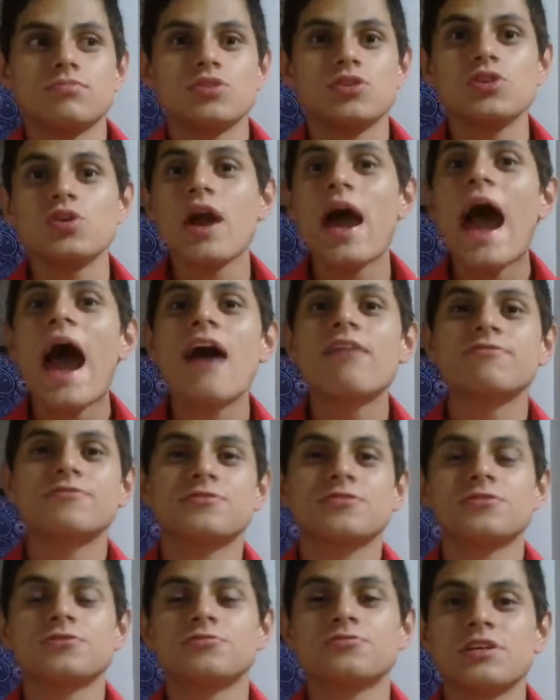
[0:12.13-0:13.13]
you have
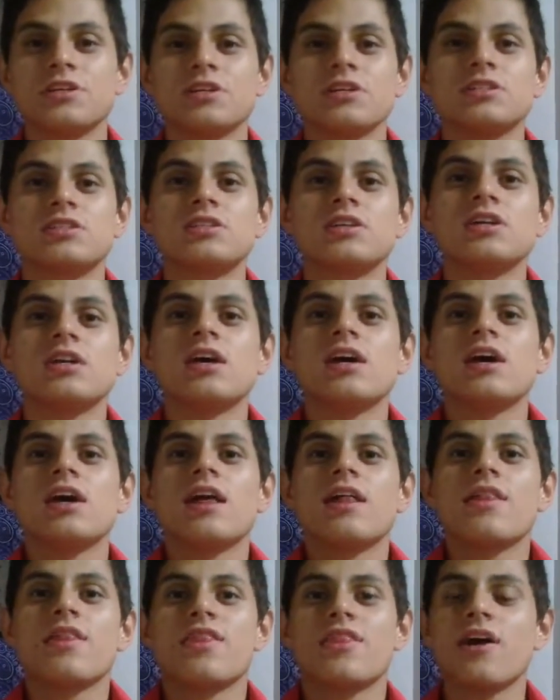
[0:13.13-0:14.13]
to read it.
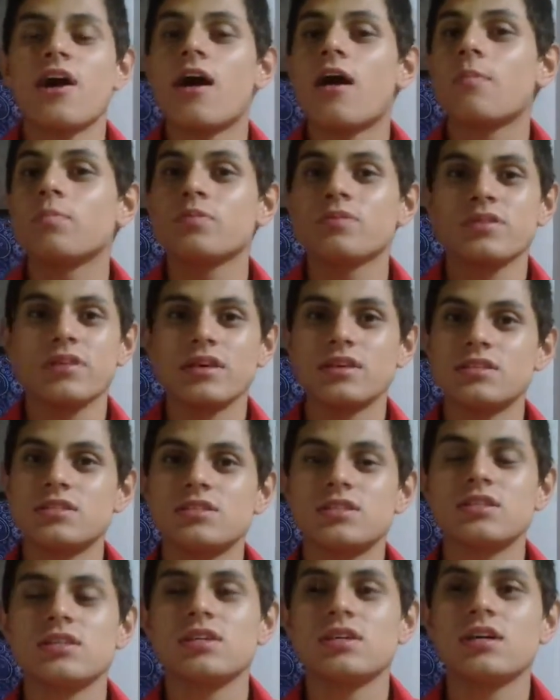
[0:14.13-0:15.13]
There are
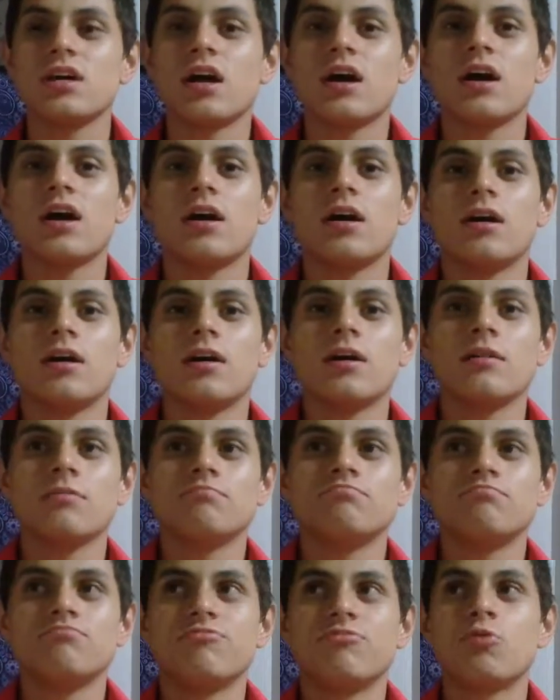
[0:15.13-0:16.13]
plenty
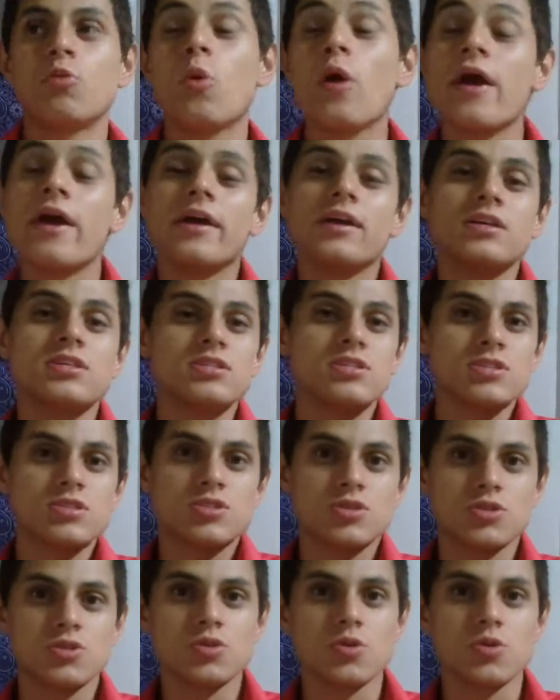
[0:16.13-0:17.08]
ways to